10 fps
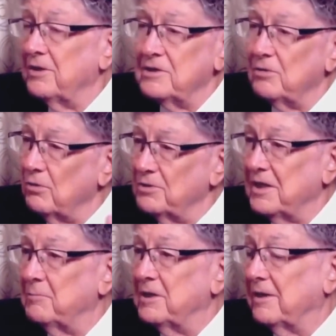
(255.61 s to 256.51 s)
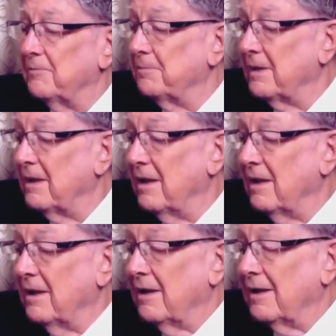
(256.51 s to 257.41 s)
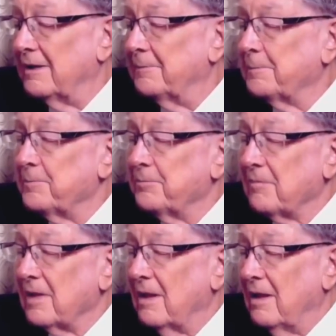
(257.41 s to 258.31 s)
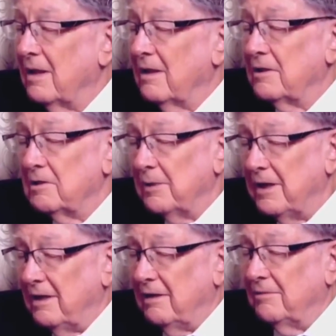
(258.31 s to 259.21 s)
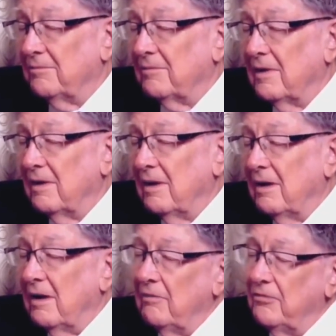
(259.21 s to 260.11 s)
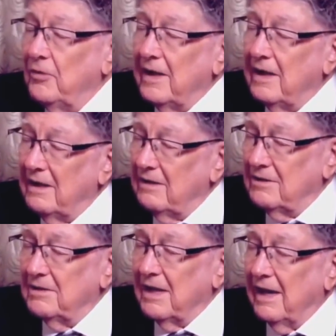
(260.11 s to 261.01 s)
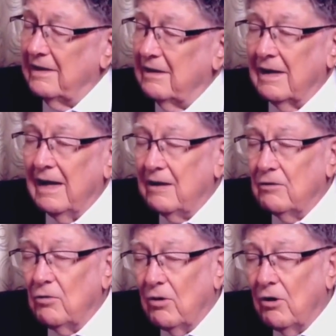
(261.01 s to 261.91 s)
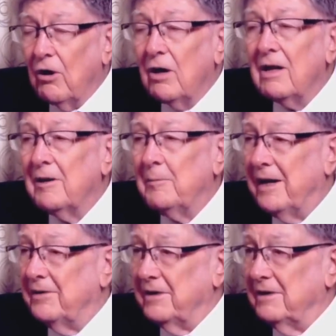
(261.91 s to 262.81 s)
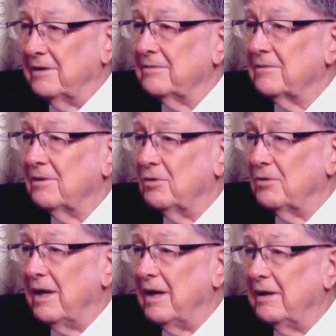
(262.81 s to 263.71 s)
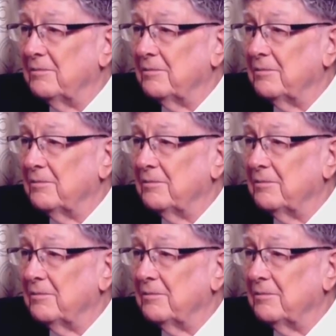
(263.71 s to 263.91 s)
this whole subject, to me, if we get into that, and I know all about it, okay?